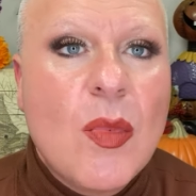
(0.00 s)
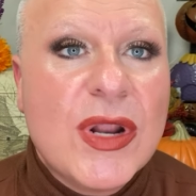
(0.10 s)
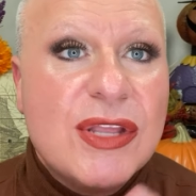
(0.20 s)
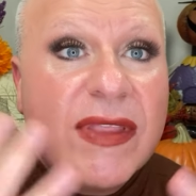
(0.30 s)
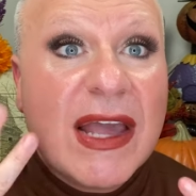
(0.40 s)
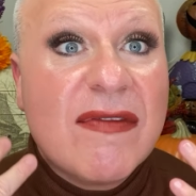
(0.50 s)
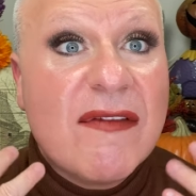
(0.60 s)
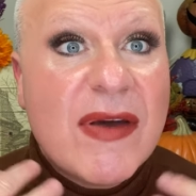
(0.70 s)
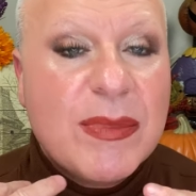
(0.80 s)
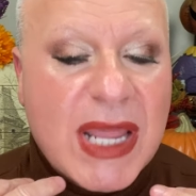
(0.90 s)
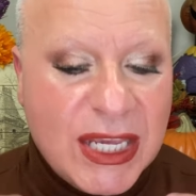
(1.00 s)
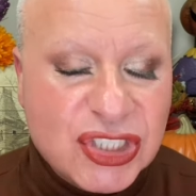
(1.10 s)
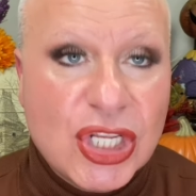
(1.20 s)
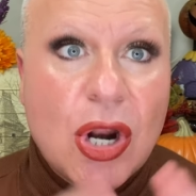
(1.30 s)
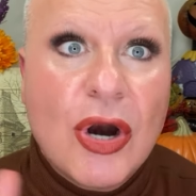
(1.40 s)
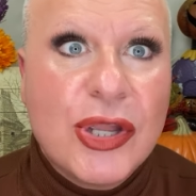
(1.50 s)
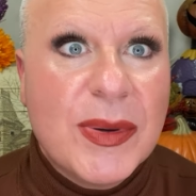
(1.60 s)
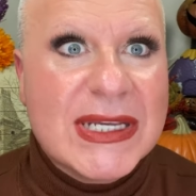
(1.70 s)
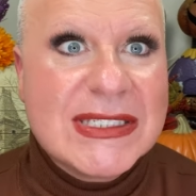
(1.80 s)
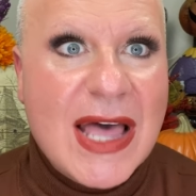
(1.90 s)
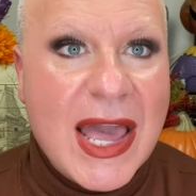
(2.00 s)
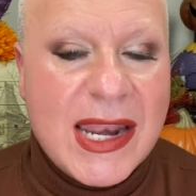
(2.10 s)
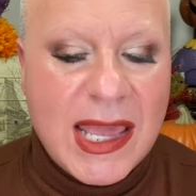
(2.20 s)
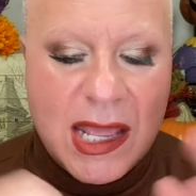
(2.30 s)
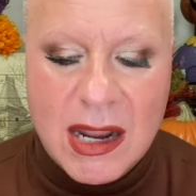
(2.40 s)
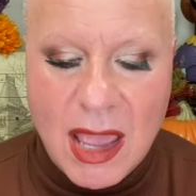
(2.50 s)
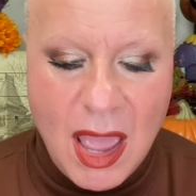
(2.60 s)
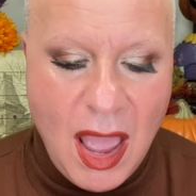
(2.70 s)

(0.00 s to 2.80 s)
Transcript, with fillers: What do you think of the foundation? Are you excited?